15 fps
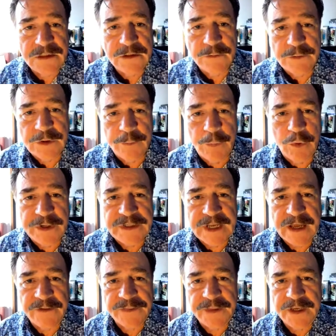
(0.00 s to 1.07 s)
to point
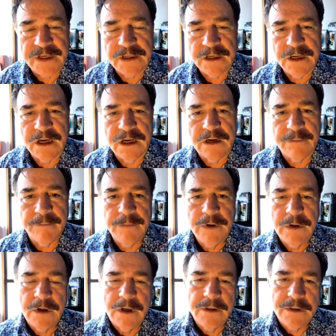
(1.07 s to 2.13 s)
out that
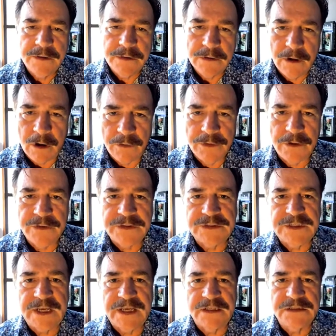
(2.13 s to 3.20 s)
although the
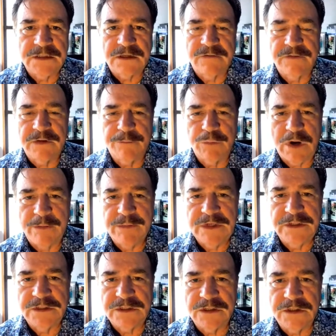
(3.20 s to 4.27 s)
stance of the prime
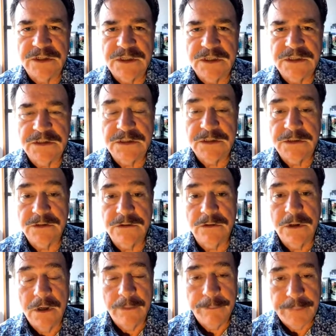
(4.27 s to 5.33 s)
minister is to
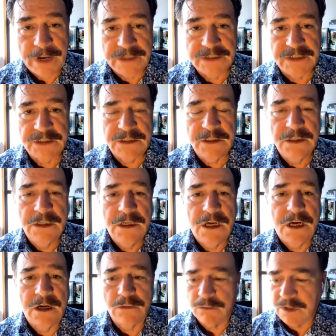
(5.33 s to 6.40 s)
punish
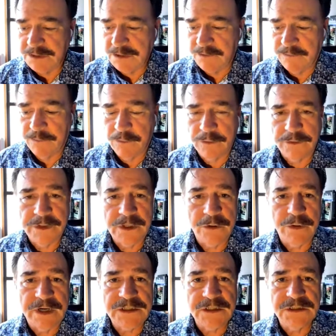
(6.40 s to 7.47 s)
Russia for the
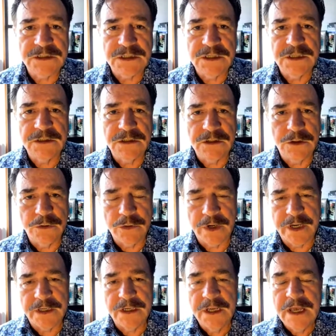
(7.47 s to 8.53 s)
aggressions in
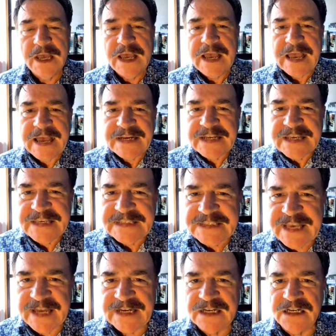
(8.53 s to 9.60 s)
Ukraine, and he's
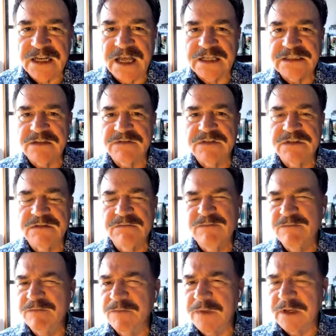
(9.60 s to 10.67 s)
getting lots
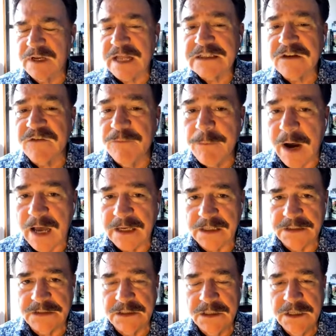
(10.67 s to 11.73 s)
of
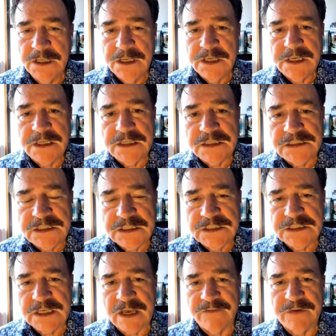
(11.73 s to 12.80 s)
mileage in the
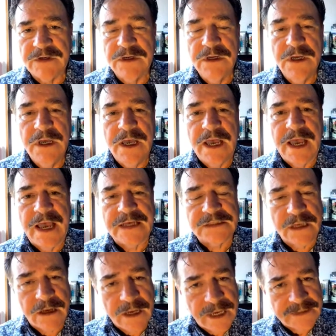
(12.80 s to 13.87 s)
G7 as
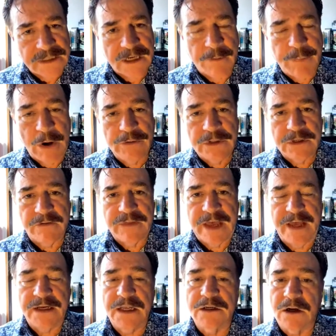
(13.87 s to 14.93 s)
a component of
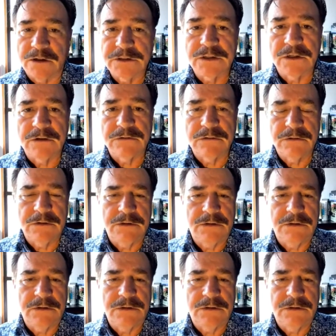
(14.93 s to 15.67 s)
that, and also